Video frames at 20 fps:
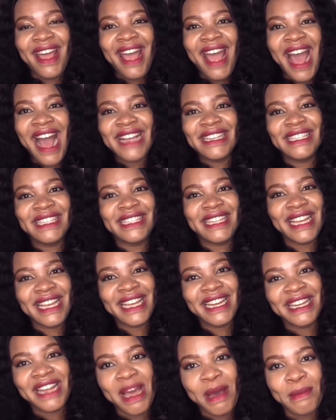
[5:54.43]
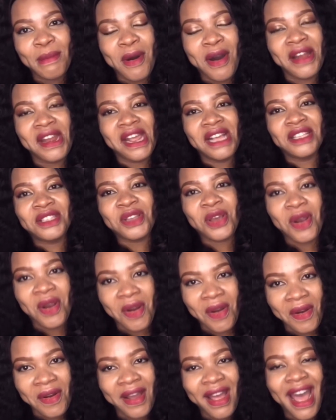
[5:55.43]
and she's taking them on a
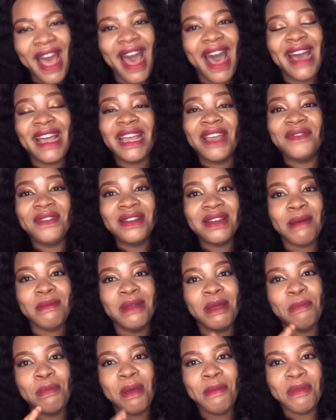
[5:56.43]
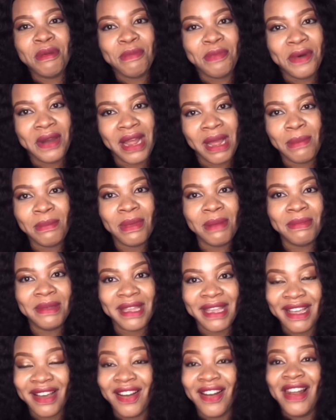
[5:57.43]
tour, giving them the baby boy and baby
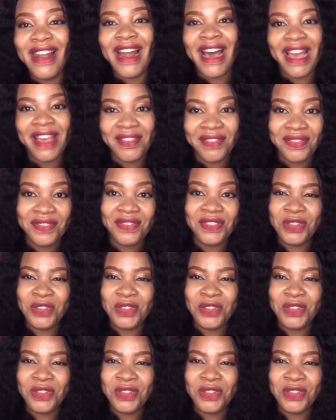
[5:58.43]
girl life.